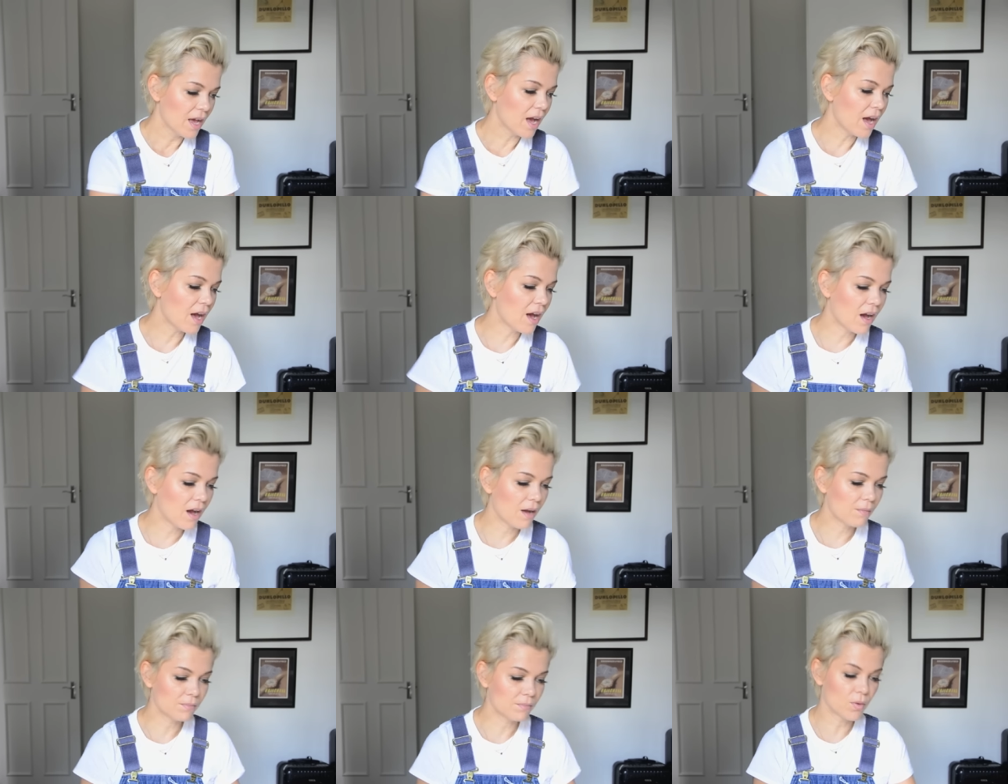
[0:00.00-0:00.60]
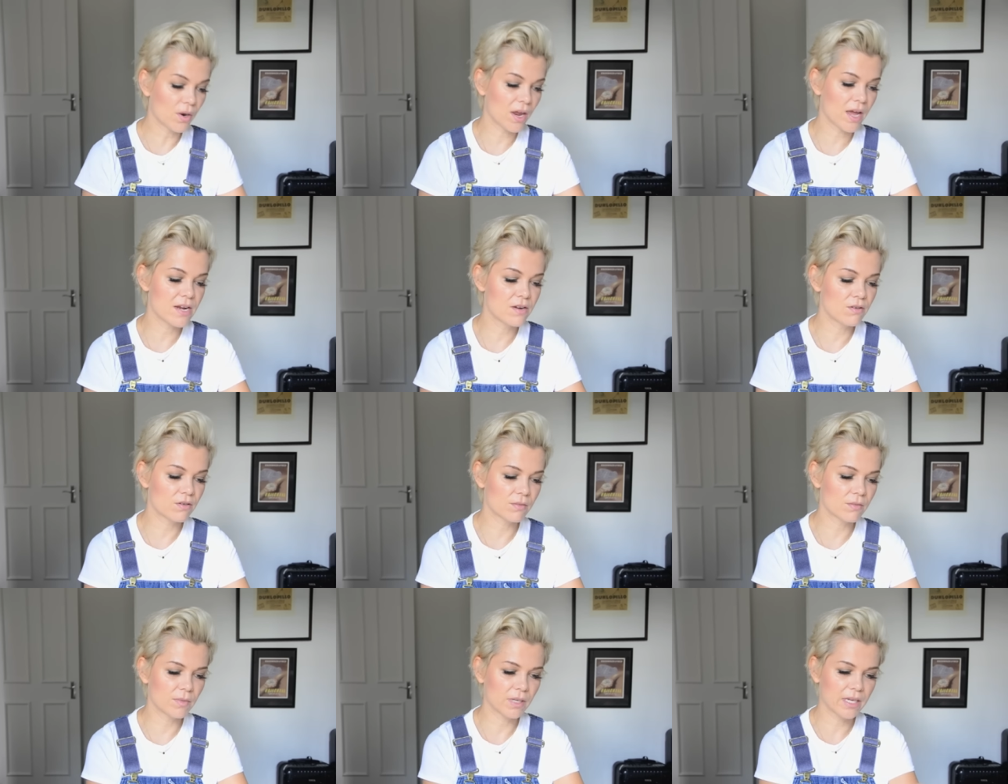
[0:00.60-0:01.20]
What I
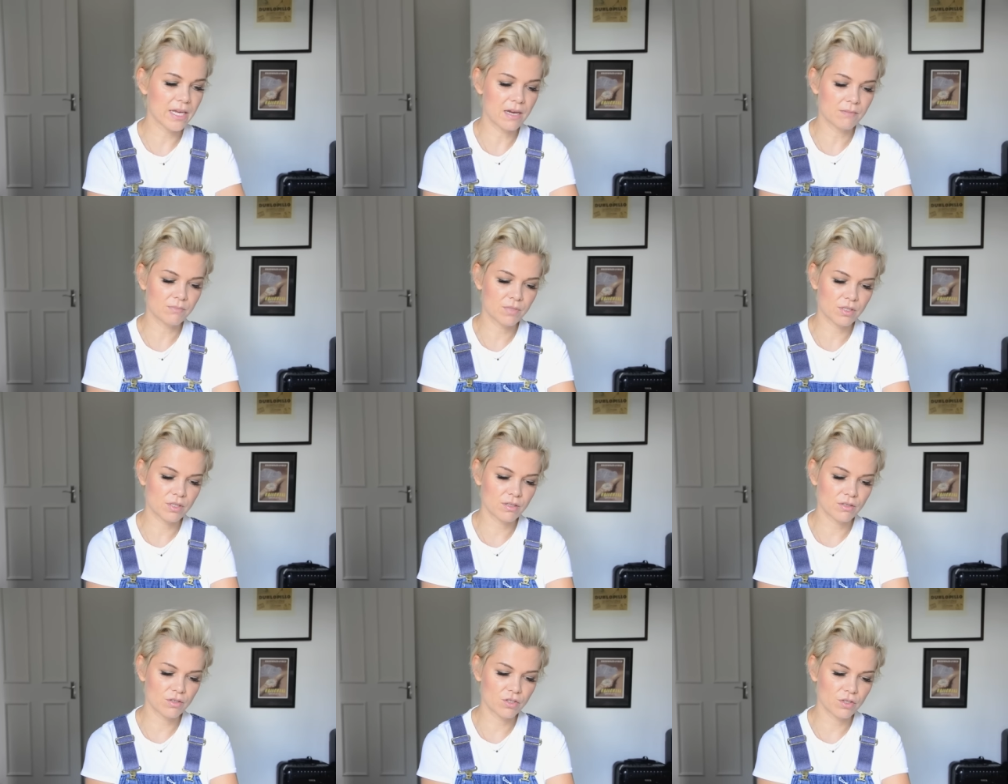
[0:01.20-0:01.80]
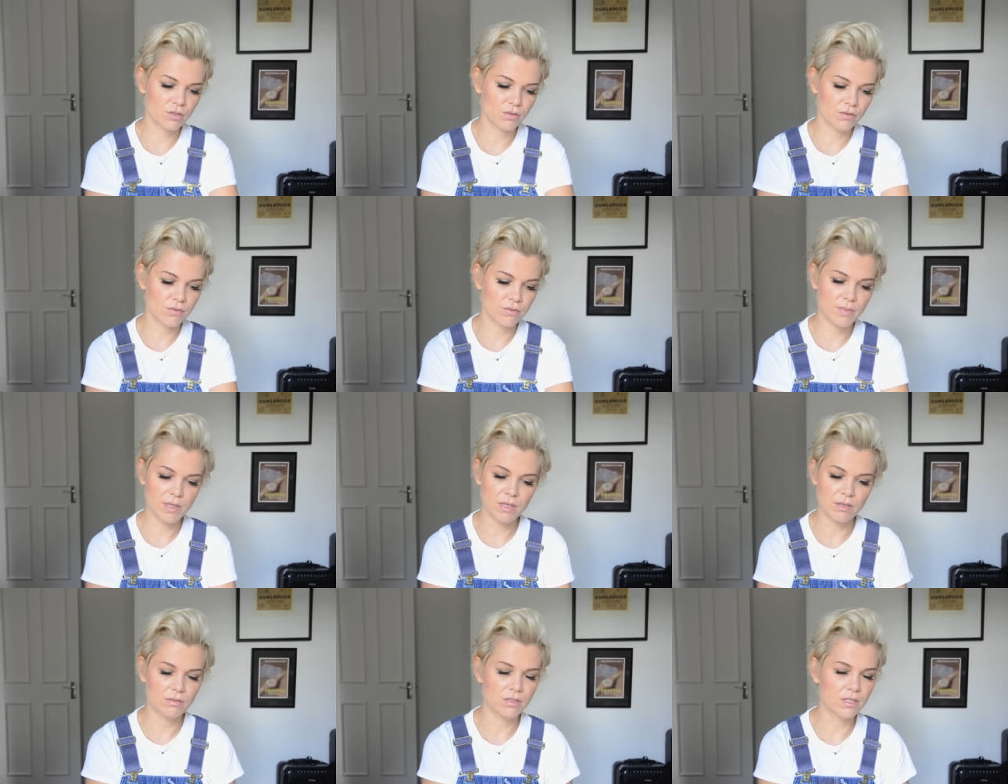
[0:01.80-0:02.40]
normally, I'm just gonna show you
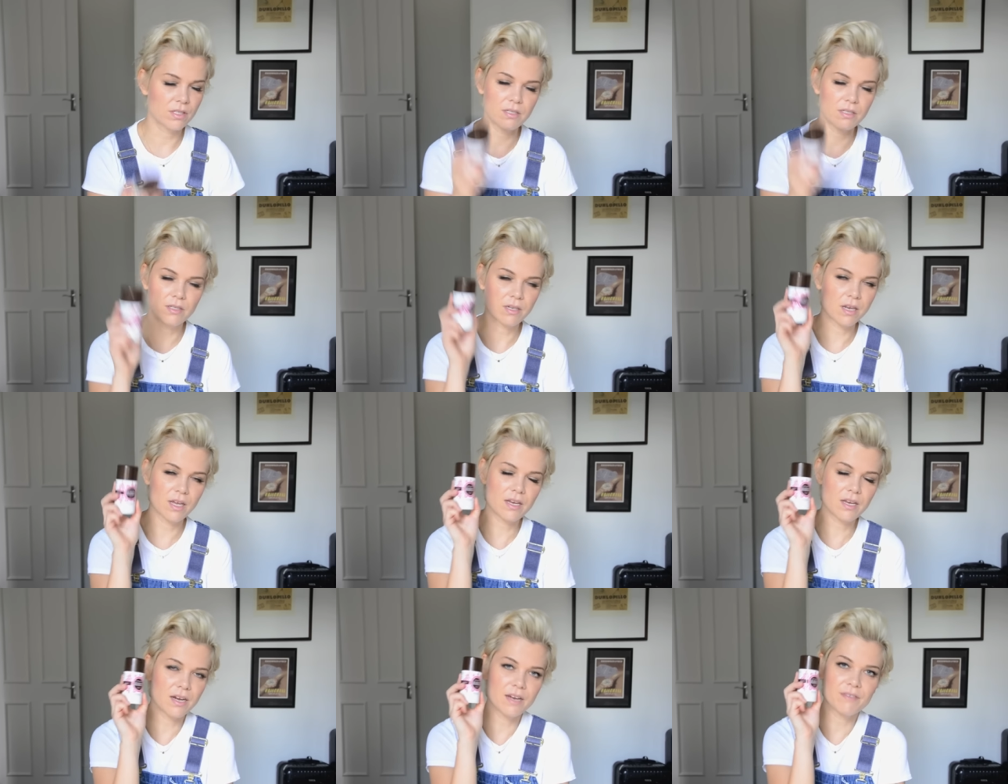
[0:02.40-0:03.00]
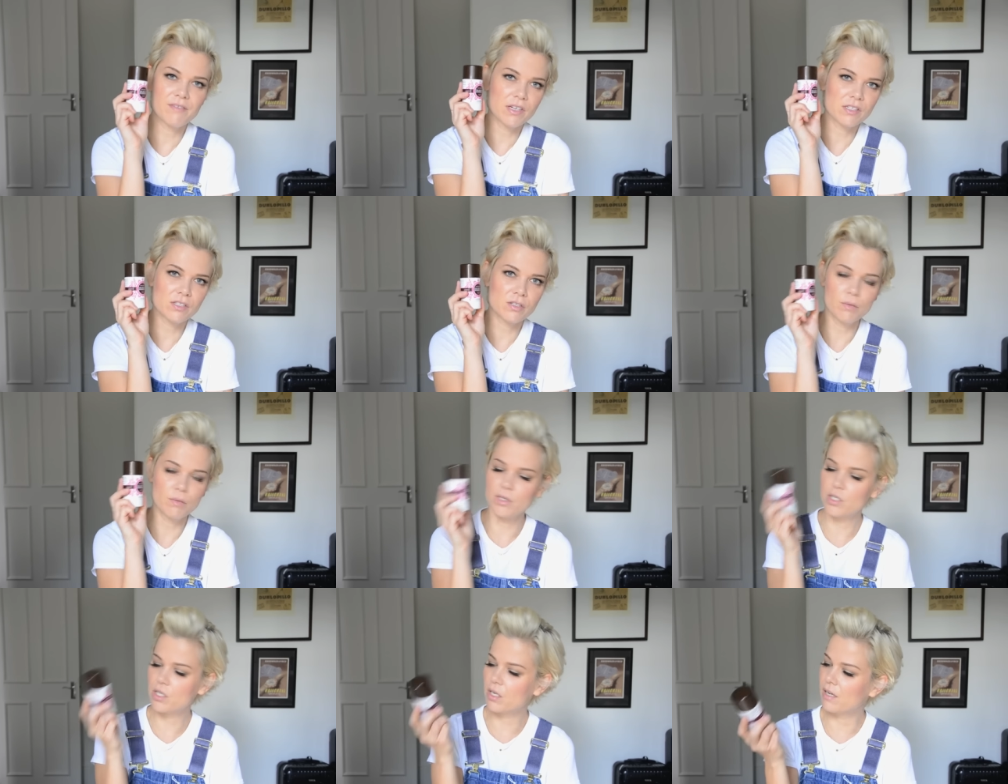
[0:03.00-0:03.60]
because this is like, I've got
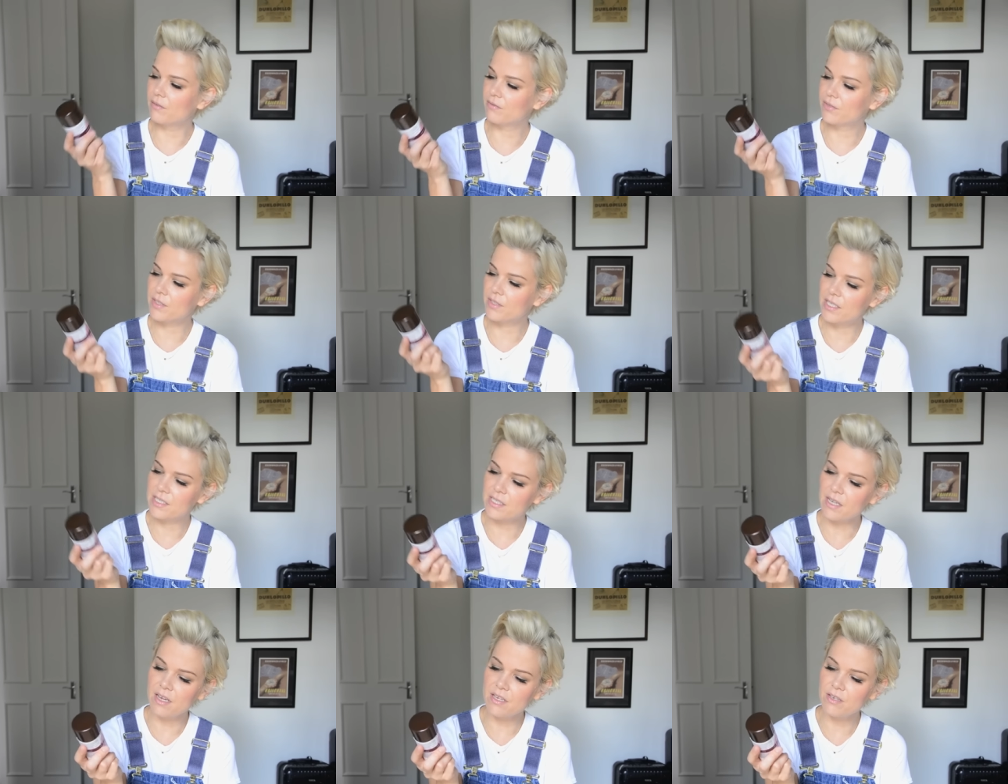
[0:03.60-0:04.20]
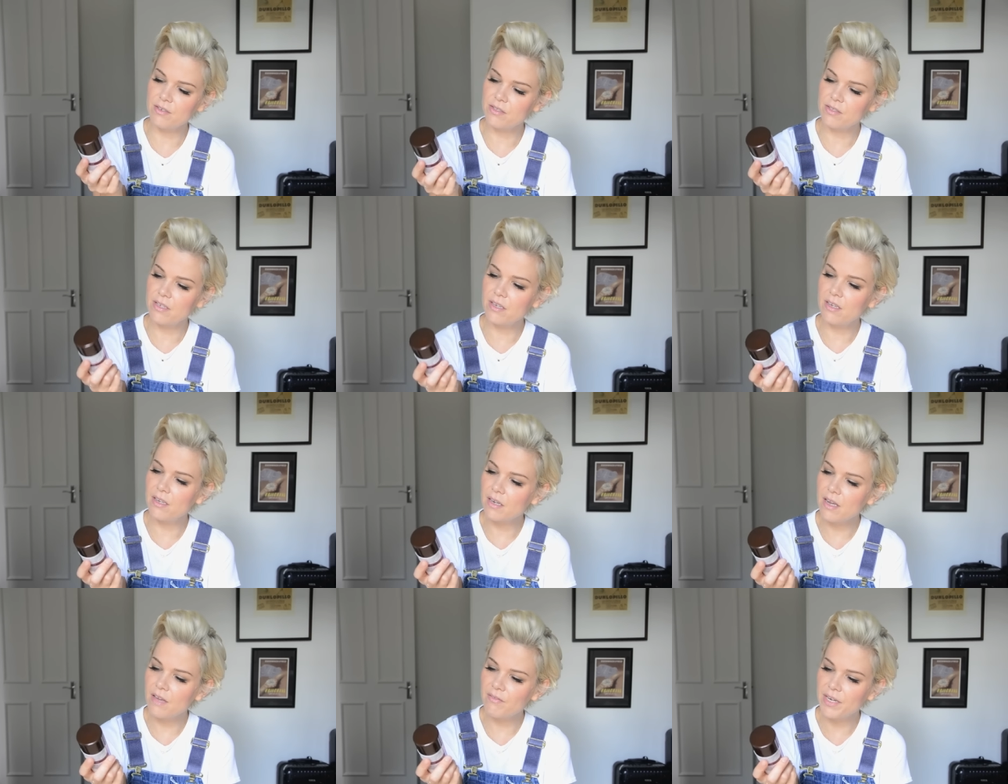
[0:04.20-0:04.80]
so much love for this. I use
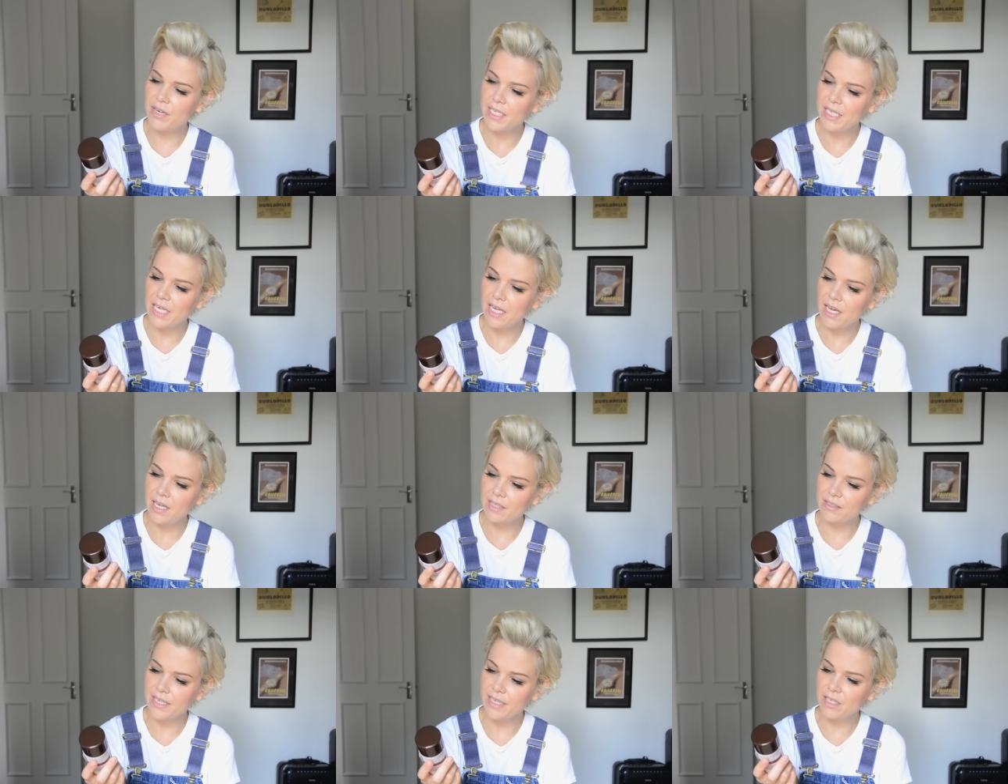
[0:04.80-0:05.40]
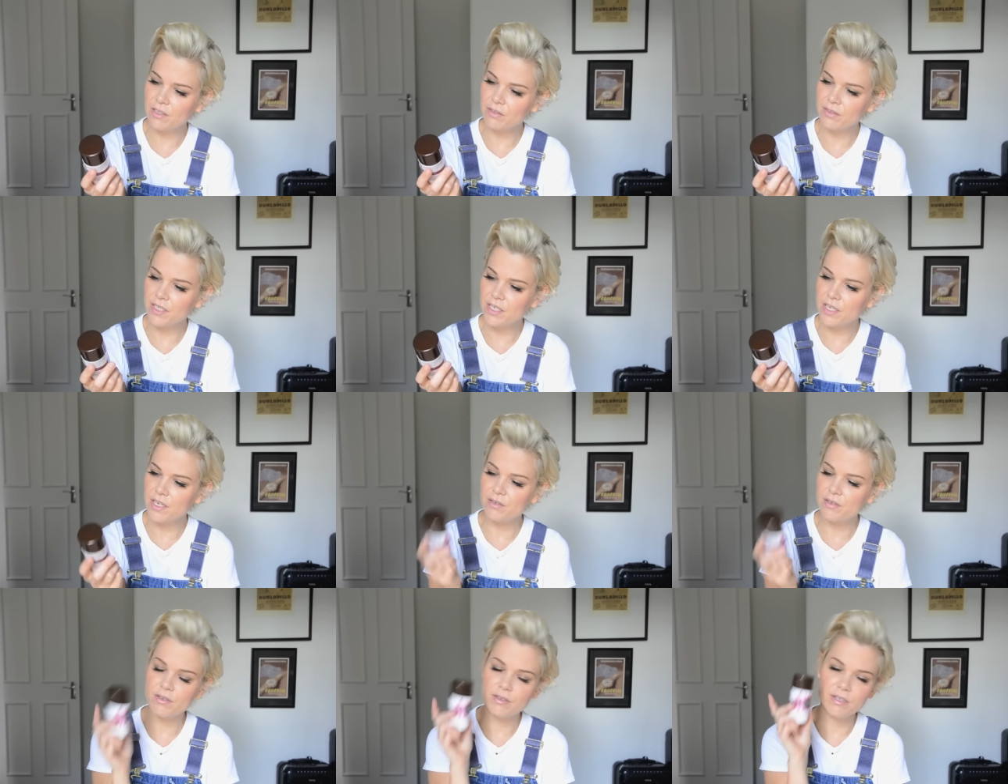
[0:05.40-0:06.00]
the Lavanila, the healthy
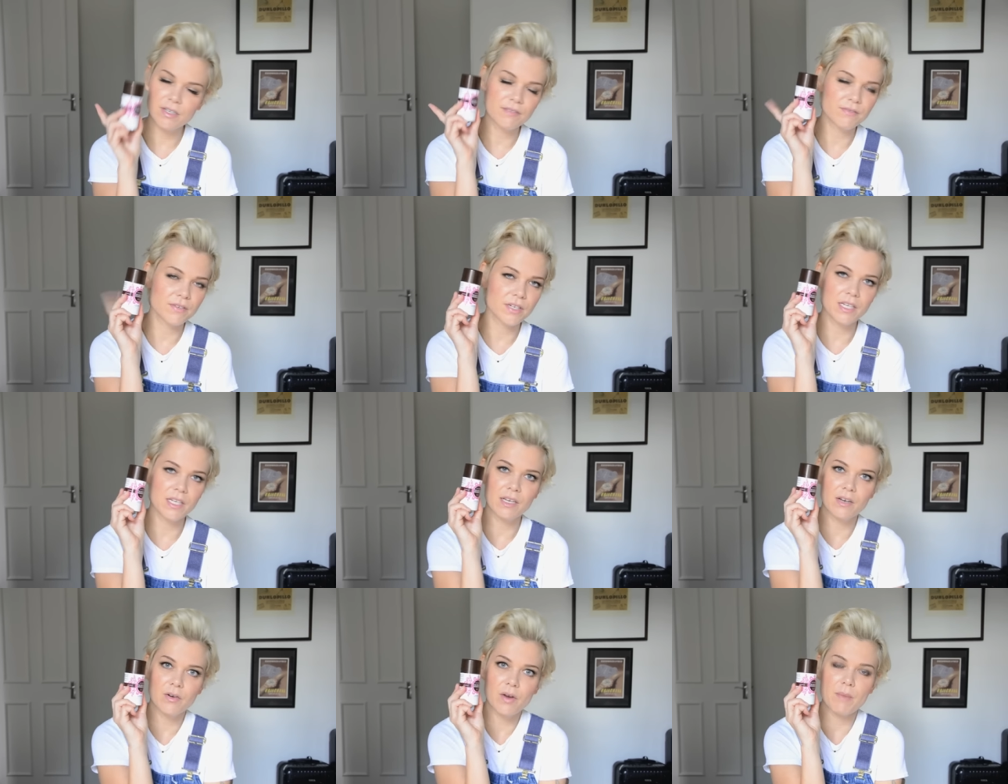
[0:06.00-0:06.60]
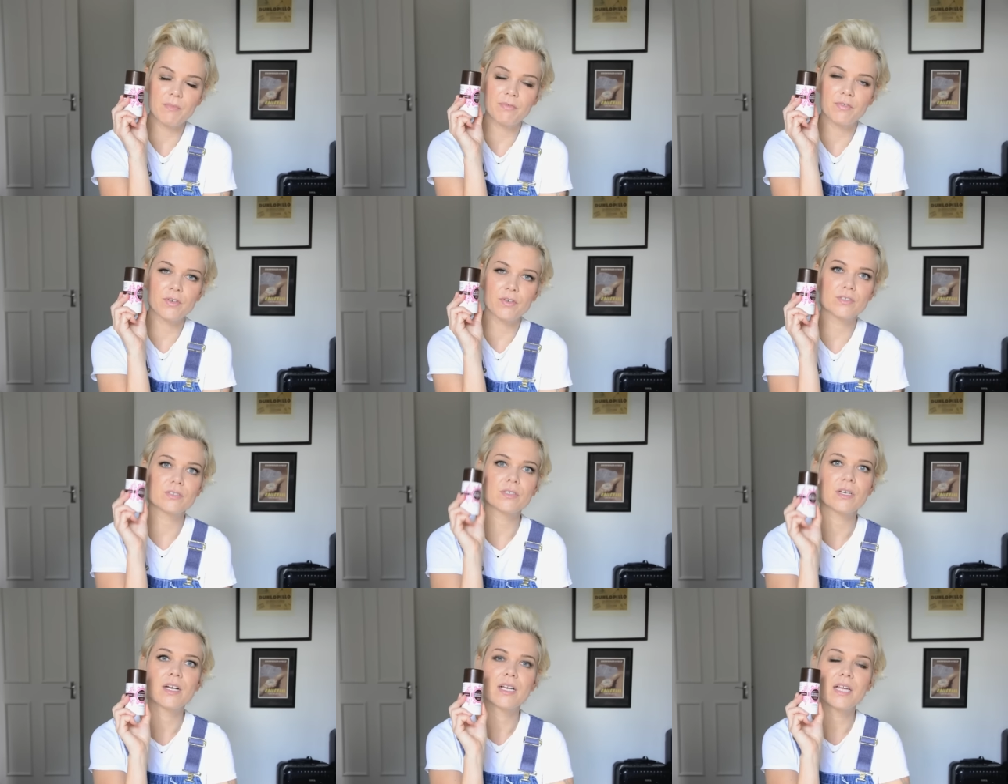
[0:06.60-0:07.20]
deodorant and vanilla
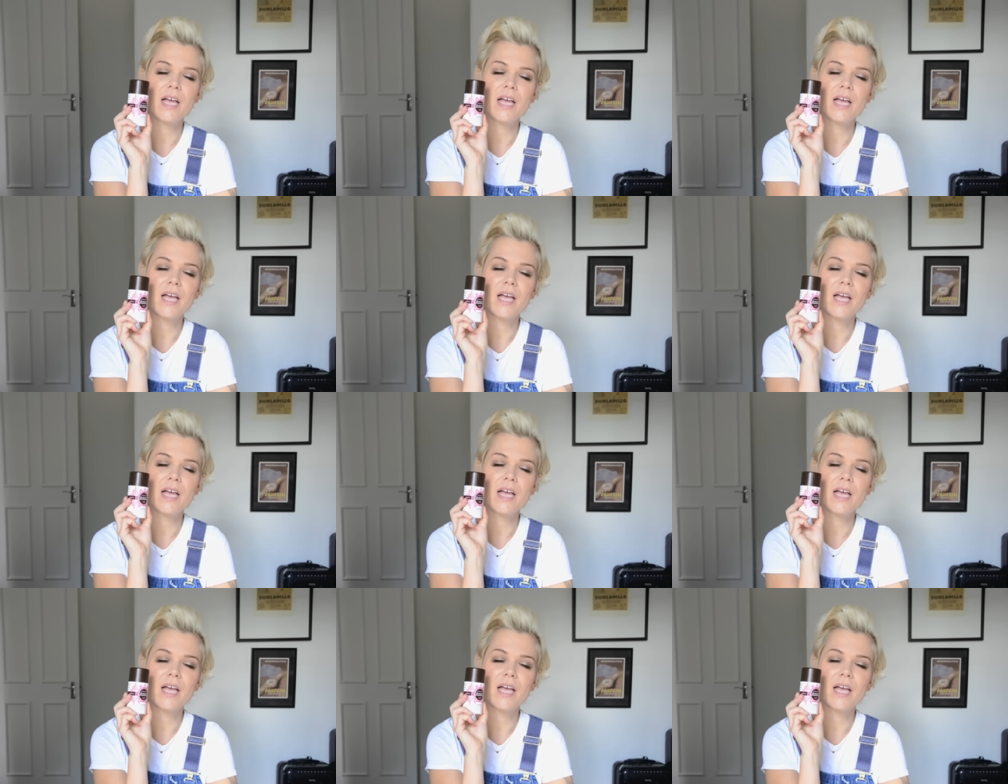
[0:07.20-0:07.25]
grapefruit.